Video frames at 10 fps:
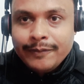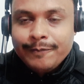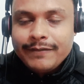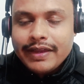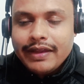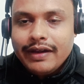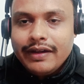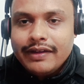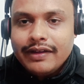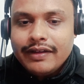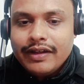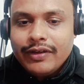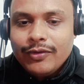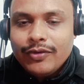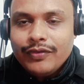And I
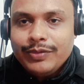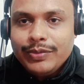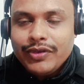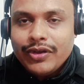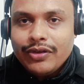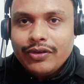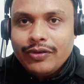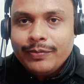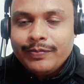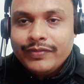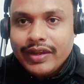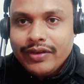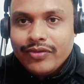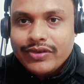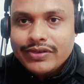hope if you have any
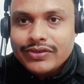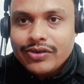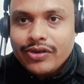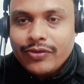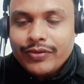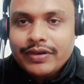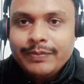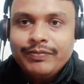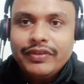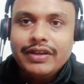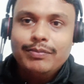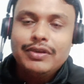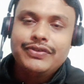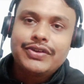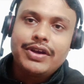questions or doubt, then
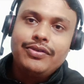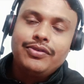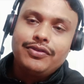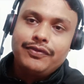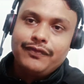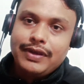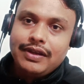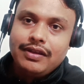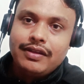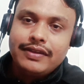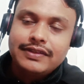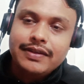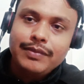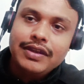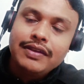please try to feel ask
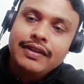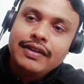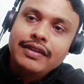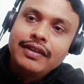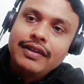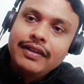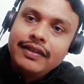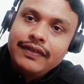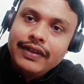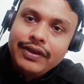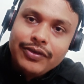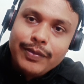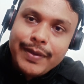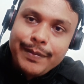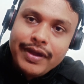me. Thank you.
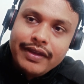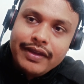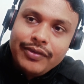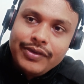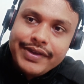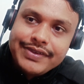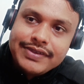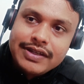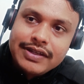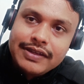Bye bye. Have a nice day.